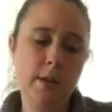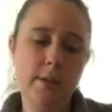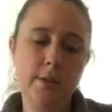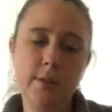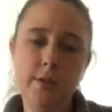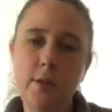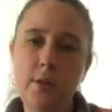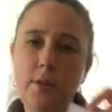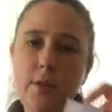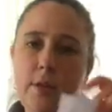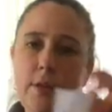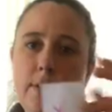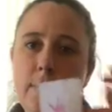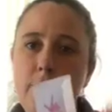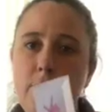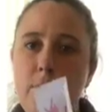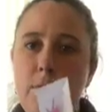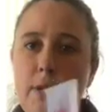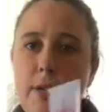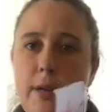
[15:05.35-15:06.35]
so that
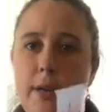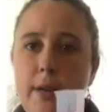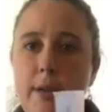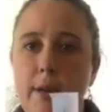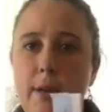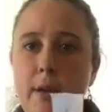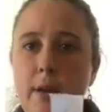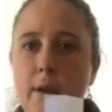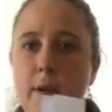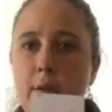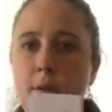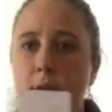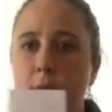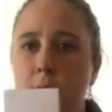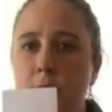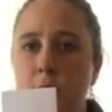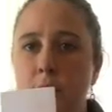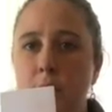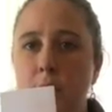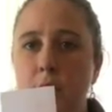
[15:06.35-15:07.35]
when I
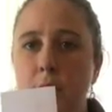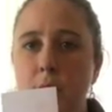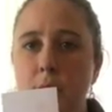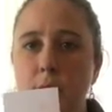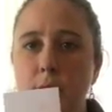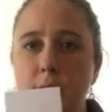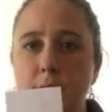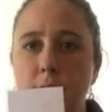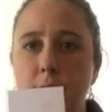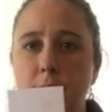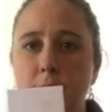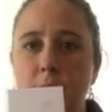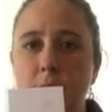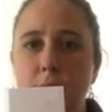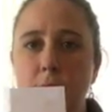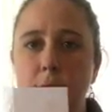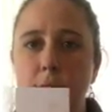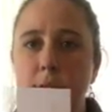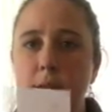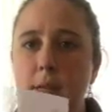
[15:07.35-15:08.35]
close it, we
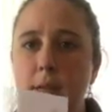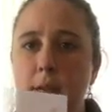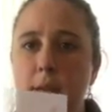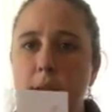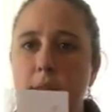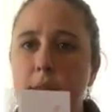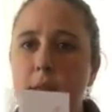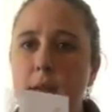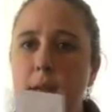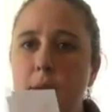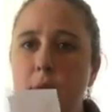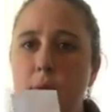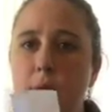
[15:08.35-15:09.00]
don't see anything.